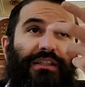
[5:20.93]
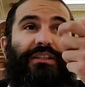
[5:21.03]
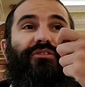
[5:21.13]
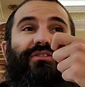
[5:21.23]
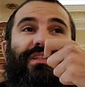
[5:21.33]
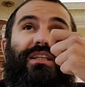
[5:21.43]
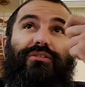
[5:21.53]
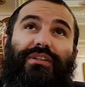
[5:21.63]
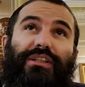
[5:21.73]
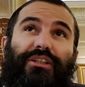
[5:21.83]
He knows that
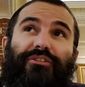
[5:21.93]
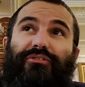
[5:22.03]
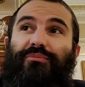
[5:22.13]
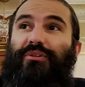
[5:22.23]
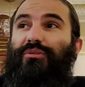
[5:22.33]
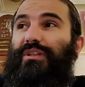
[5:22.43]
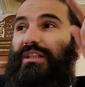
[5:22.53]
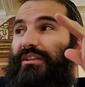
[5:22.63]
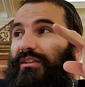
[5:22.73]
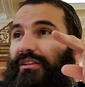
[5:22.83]
he'll take care of him, he'll
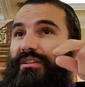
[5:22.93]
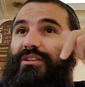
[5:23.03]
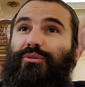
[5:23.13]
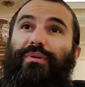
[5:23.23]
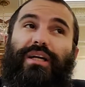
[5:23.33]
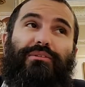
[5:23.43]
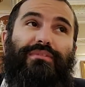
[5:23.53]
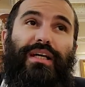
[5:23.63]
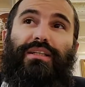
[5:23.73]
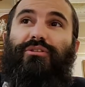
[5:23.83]
take care of this, he'll buy him
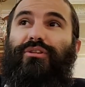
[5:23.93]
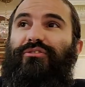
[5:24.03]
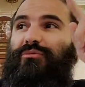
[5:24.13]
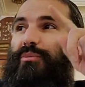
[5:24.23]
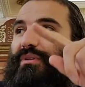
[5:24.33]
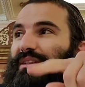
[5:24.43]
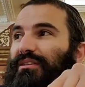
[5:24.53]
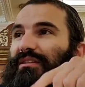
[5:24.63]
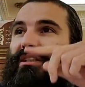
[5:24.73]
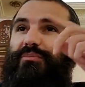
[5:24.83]
that, he'll give him a place
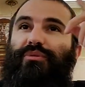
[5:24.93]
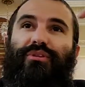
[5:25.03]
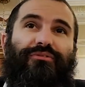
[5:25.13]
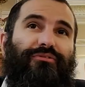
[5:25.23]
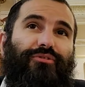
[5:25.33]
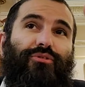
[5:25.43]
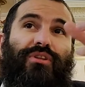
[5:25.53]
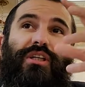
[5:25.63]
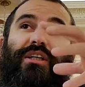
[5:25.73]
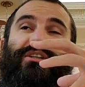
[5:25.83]
to sleep, he'll give him
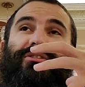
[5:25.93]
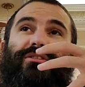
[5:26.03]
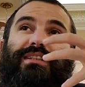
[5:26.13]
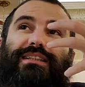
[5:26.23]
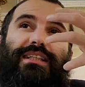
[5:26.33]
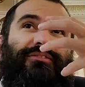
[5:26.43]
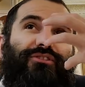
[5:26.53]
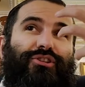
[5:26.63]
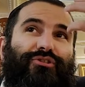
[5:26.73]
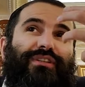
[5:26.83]
food. So the slave
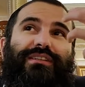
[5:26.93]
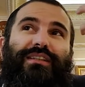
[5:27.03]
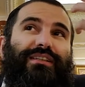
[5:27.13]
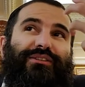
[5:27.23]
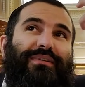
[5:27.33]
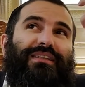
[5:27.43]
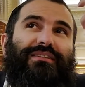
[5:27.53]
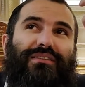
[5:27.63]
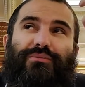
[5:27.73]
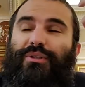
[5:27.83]
is trusting in his
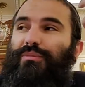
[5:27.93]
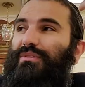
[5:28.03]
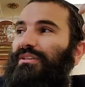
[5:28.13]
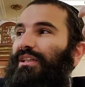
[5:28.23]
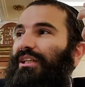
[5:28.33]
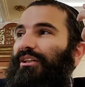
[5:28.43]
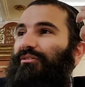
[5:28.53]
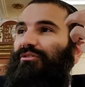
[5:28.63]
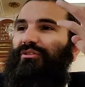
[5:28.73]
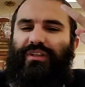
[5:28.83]
masters to be able to take care
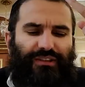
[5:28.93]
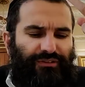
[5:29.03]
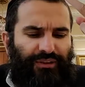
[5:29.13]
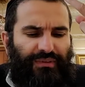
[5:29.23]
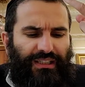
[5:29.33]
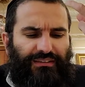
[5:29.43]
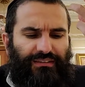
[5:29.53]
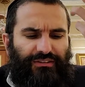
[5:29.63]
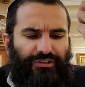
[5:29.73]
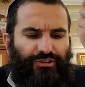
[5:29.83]
of him. So if he has three
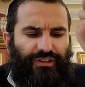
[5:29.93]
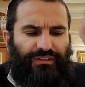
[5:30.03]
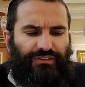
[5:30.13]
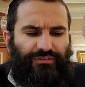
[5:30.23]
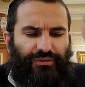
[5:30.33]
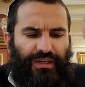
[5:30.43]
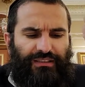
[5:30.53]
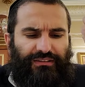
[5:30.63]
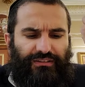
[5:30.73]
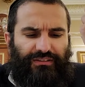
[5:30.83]
masters, he trusts in three
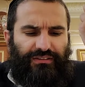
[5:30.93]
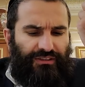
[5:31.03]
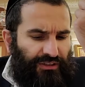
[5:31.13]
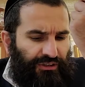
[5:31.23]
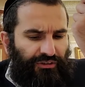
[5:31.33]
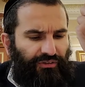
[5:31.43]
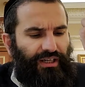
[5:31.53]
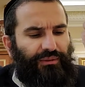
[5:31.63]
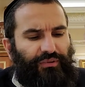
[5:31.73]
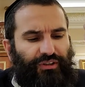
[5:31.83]
masters,
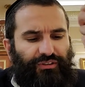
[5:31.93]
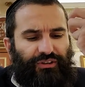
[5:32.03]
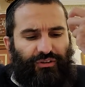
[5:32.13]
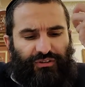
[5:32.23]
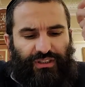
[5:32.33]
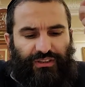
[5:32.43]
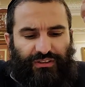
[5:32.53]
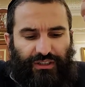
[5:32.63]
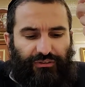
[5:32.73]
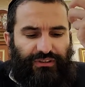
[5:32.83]
right? Because he knows that
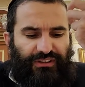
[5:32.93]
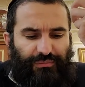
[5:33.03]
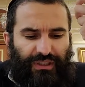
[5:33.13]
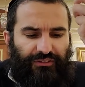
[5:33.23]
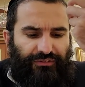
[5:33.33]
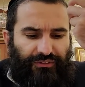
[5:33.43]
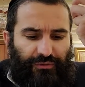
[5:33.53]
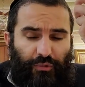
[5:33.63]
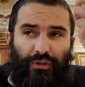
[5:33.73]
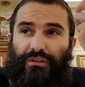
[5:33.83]
he's going to receive benefit
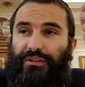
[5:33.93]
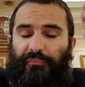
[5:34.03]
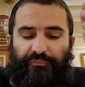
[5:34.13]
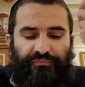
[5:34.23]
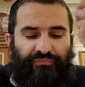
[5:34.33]
from all of them.